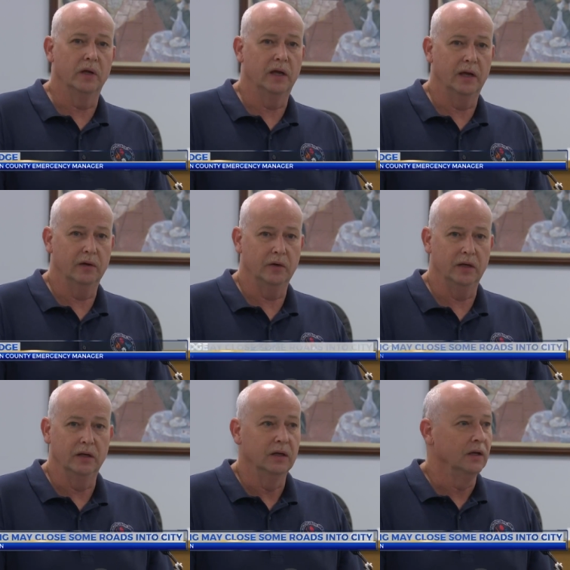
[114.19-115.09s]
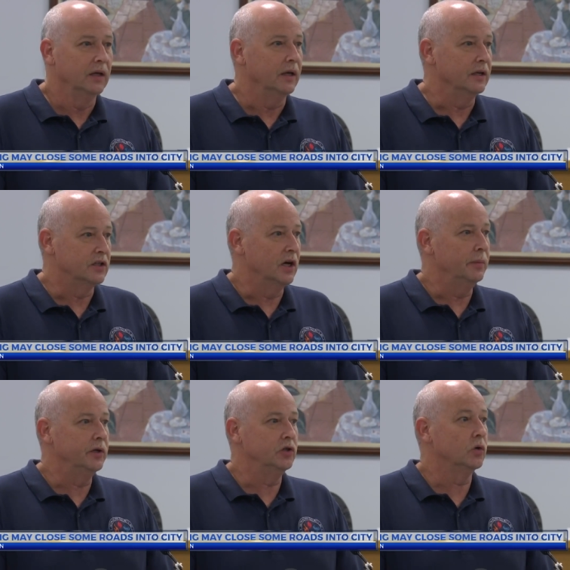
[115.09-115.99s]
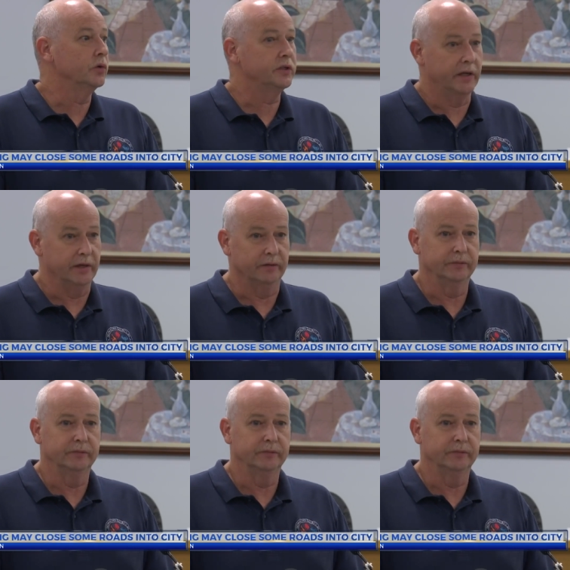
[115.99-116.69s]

County, it's coming to Georgetown.